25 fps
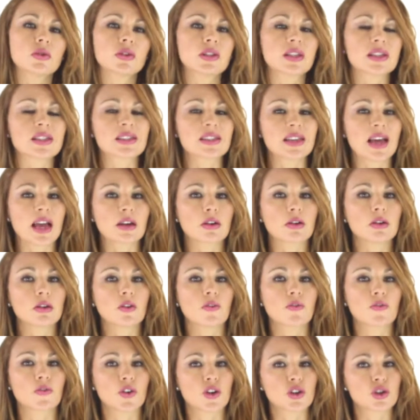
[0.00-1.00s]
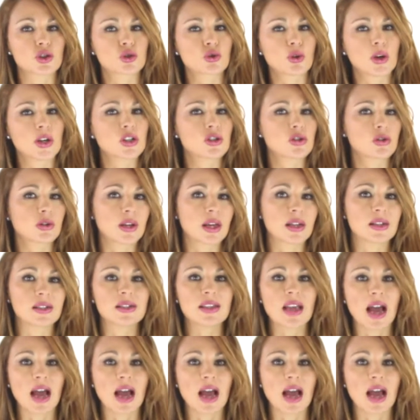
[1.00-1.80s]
in the cycle of frustration and